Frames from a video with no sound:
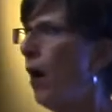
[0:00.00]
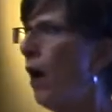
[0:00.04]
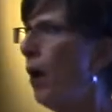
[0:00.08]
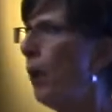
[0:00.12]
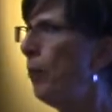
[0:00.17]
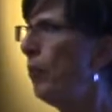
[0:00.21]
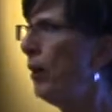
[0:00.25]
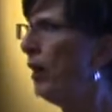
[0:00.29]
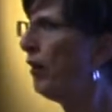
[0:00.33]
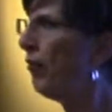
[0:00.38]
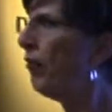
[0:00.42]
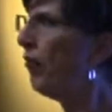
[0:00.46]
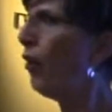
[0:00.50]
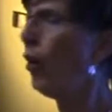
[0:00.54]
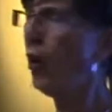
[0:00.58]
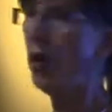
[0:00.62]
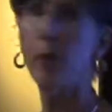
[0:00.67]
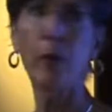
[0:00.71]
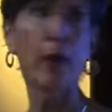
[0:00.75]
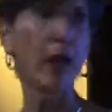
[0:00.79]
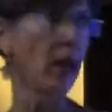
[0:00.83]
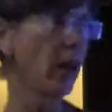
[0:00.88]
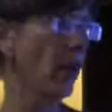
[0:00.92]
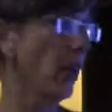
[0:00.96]
Big
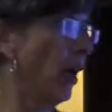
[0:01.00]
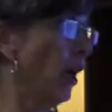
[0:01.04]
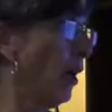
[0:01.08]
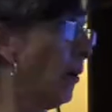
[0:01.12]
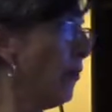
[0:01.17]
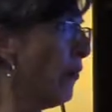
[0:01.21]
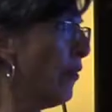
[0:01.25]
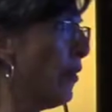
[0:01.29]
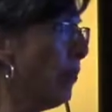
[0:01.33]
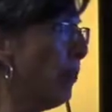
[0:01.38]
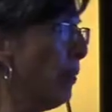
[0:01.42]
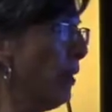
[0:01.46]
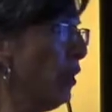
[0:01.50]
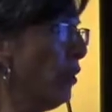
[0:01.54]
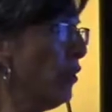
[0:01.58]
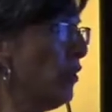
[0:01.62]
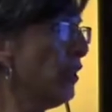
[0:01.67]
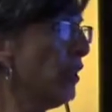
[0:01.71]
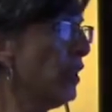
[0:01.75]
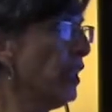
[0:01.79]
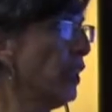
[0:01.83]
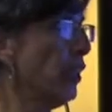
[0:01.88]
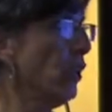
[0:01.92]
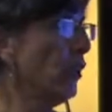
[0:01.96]
Pharma, the pills
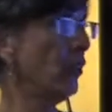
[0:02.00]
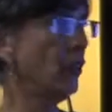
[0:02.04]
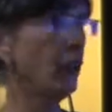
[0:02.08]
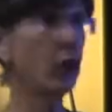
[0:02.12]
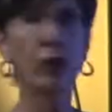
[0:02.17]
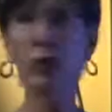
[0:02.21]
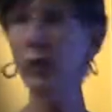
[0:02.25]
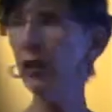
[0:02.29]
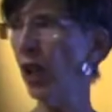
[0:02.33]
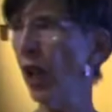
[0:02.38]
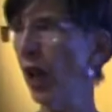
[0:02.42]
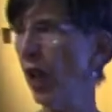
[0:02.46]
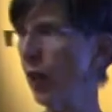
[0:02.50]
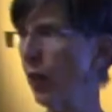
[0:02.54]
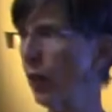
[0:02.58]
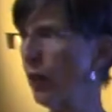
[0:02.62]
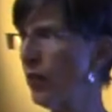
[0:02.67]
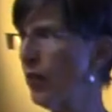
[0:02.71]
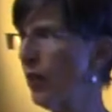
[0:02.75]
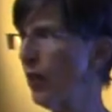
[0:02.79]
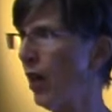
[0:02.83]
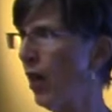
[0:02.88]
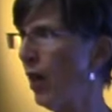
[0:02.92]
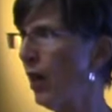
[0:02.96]
in here are little dollar
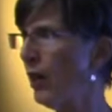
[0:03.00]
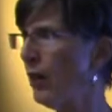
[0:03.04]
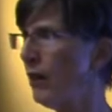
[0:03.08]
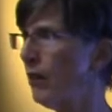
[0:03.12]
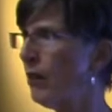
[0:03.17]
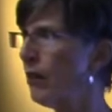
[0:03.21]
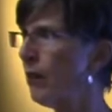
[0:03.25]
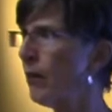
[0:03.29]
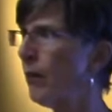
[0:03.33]
signs.